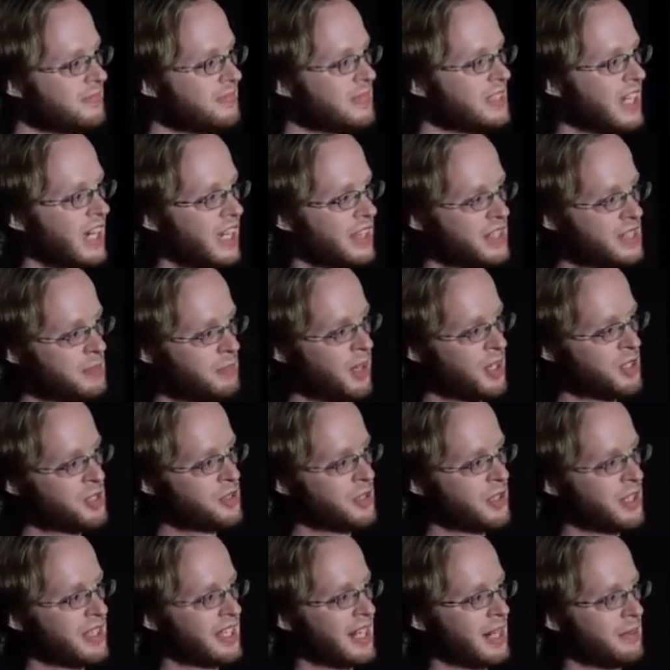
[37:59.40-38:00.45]
And the Spark
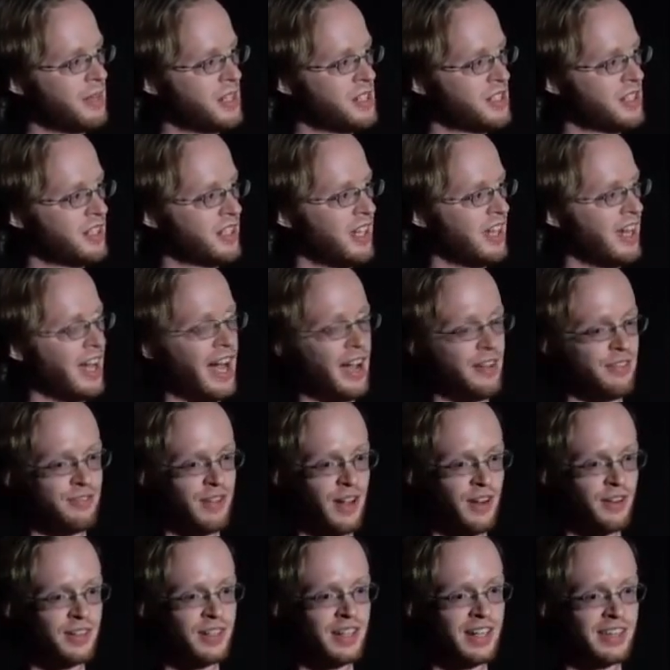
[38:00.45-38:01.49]
toolkit that I mentioned, I
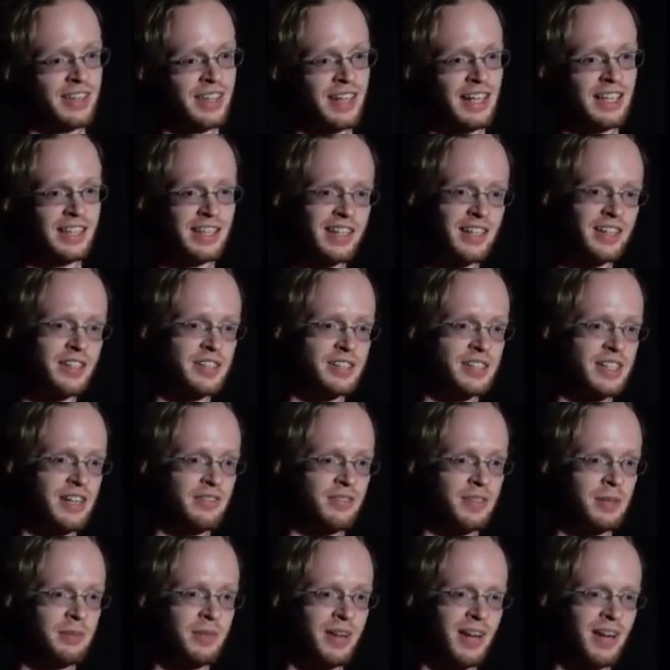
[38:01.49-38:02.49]
found it and then I later discovered my